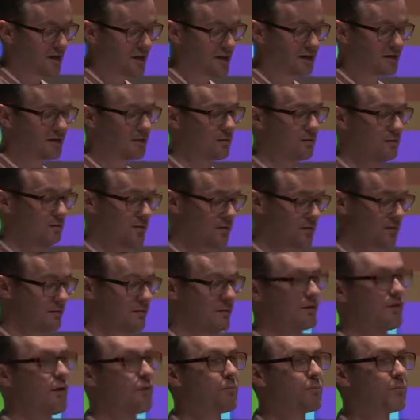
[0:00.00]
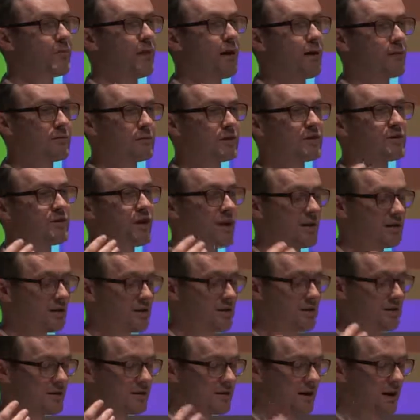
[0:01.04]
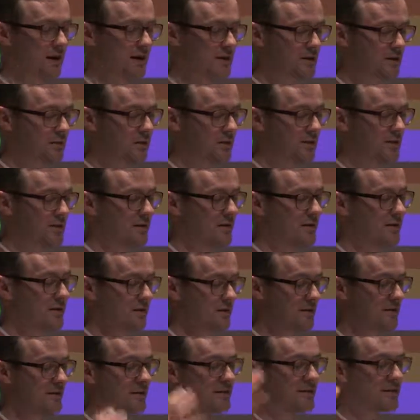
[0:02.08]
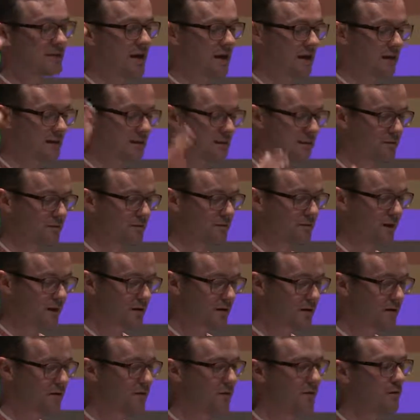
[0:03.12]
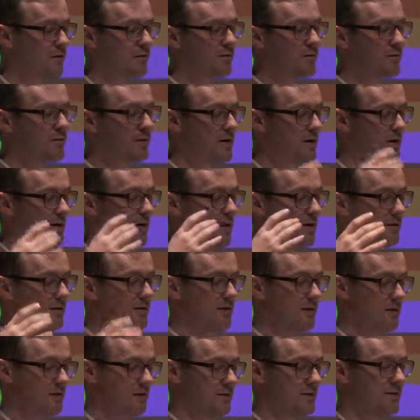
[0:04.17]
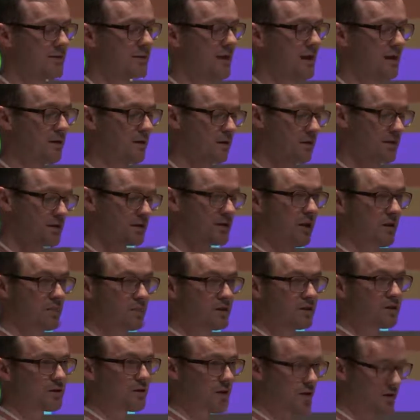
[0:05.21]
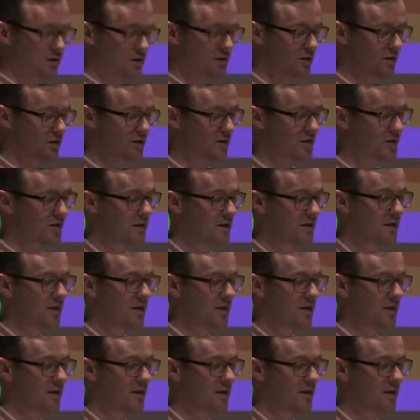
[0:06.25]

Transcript: So the top-down strategy starts with the design of the macro form, the design of the substructures,